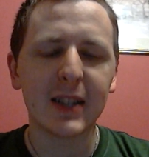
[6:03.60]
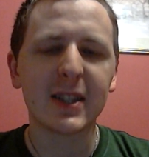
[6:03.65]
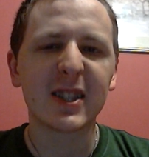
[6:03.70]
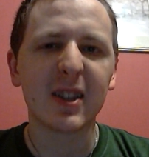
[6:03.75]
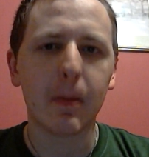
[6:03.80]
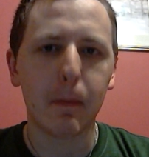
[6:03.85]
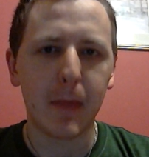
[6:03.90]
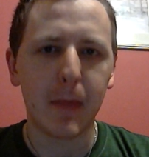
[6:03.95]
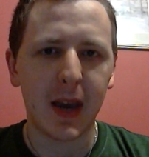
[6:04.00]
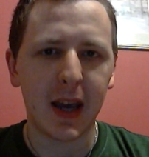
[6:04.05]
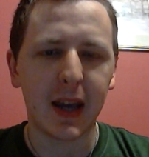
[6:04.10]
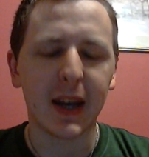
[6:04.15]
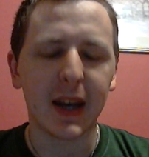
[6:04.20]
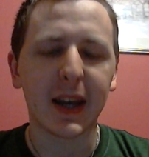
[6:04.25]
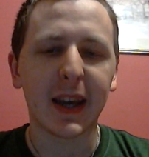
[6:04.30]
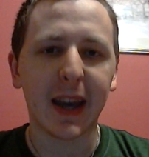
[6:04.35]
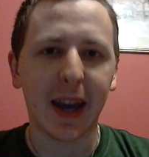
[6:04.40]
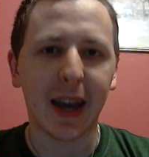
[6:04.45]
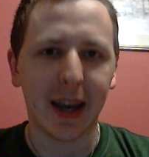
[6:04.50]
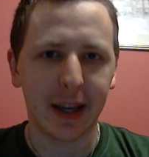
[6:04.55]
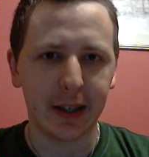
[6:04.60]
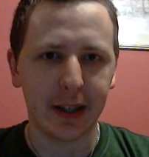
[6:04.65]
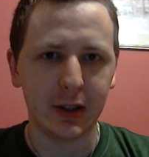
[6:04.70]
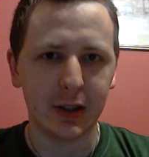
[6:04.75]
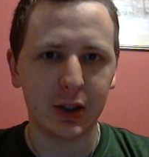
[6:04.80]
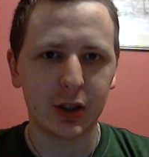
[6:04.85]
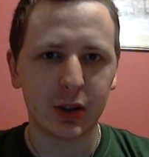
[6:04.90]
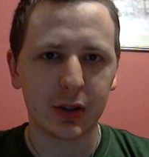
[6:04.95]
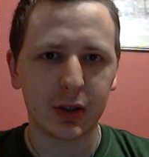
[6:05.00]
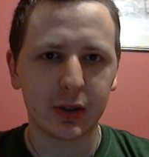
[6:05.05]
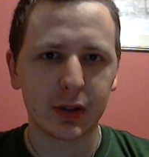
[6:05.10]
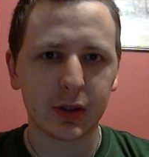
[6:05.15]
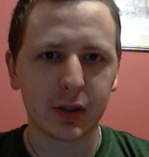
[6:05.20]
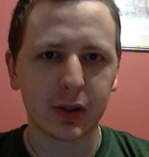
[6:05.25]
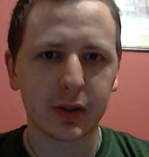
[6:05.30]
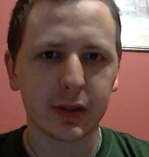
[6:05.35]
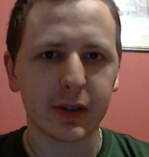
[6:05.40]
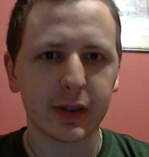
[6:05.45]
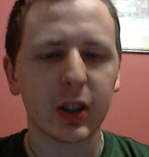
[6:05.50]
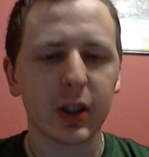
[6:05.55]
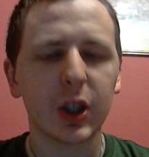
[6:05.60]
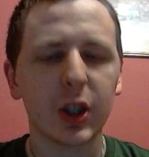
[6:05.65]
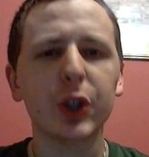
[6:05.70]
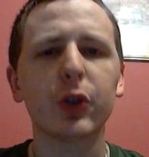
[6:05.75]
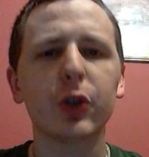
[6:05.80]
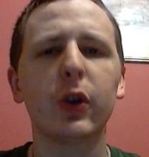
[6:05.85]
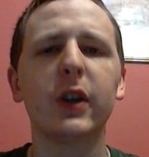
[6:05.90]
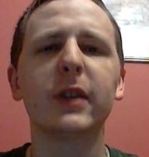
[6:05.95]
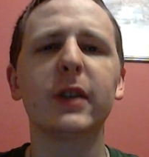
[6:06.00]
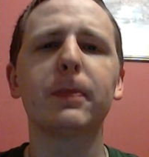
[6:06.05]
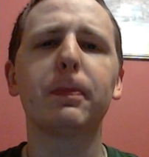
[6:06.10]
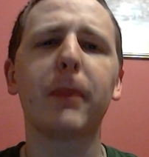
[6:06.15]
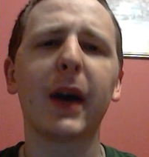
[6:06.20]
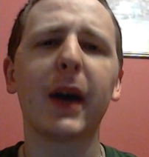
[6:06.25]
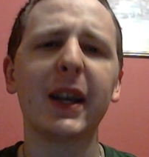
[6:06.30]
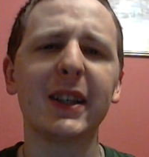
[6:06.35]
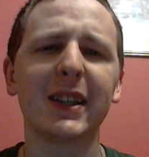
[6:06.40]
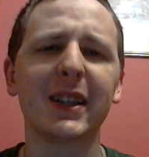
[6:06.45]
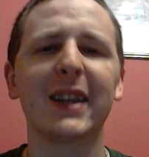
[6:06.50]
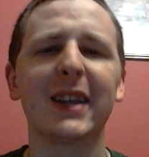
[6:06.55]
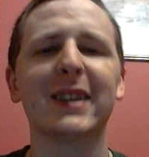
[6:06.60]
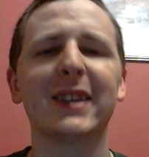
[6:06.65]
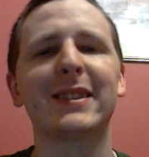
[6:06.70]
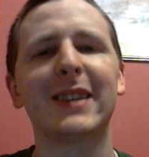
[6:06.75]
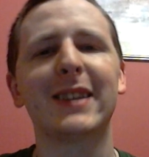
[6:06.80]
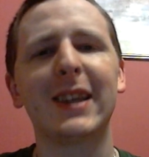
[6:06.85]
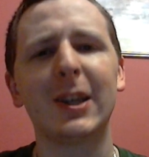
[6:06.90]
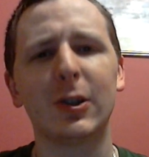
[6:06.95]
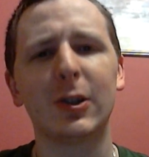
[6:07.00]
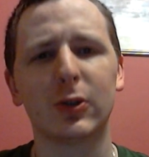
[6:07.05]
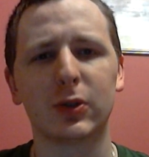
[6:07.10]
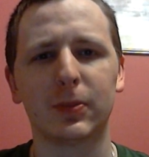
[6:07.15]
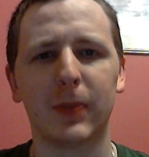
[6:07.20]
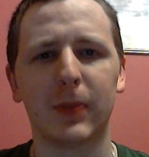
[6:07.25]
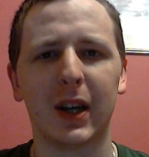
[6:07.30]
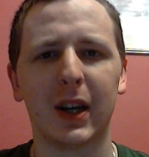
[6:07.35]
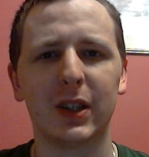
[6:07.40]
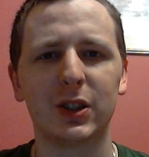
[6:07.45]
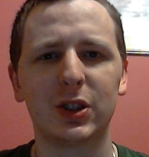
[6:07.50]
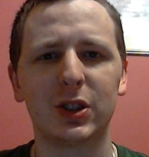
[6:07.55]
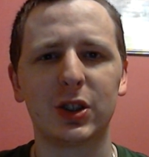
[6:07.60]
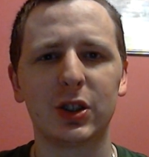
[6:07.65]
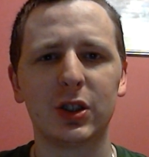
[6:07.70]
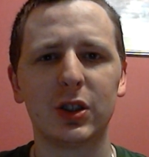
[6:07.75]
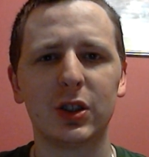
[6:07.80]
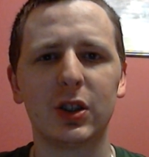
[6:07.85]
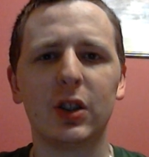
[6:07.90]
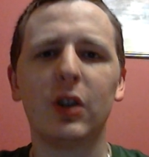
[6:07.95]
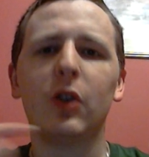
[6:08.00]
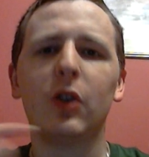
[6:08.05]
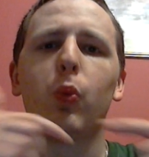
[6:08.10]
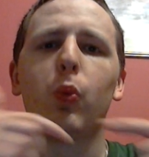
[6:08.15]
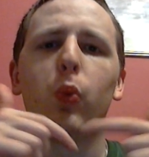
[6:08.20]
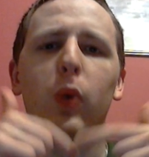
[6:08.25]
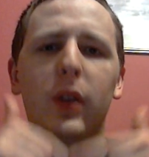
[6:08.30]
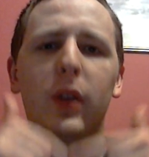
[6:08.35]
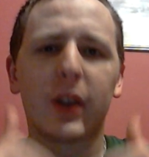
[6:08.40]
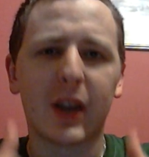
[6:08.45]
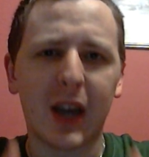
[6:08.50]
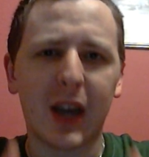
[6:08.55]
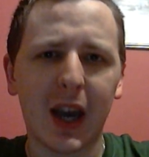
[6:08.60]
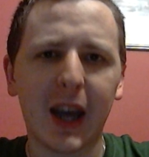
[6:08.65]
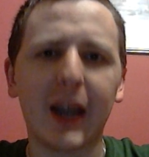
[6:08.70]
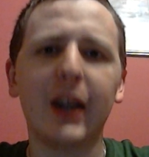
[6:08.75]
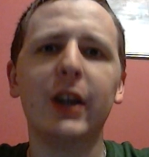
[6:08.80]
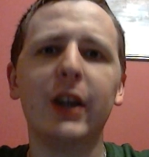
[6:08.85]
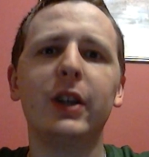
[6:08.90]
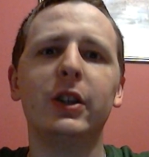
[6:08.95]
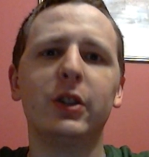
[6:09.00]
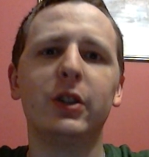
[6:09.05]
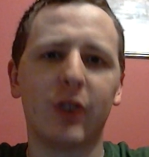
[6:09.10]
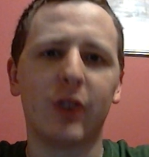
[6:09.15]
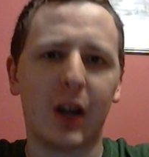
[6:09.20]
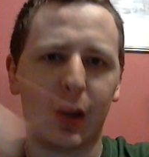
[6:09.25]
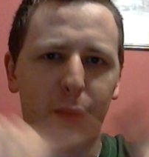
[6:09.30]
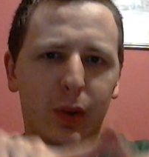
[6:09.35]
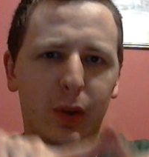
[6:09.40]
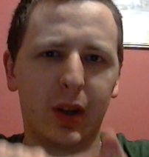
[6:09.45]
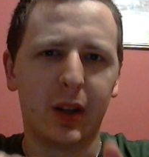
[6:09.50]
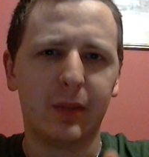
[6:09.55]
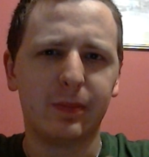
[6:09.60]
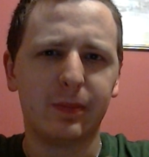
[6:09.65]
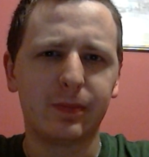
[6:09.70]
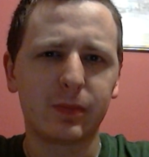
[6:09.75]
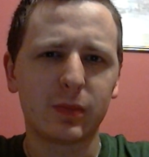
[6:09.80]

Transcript: submit in a cage. So it's basically a singles match with a cage around it.